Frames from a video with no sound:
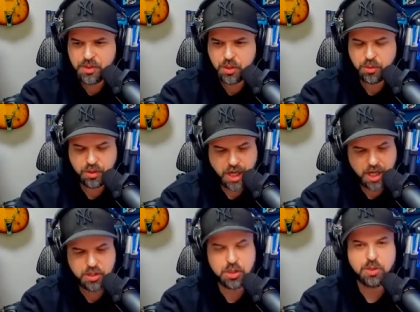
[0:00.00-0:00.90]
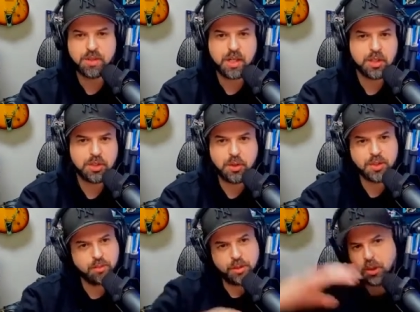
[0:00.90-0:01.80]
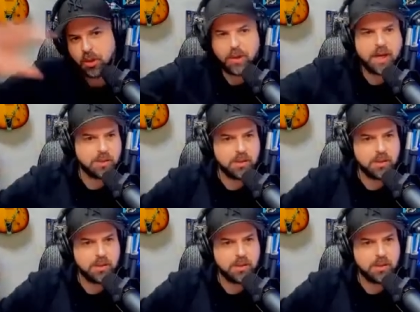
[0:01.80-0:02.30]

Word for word: do concerts within our students and we all go out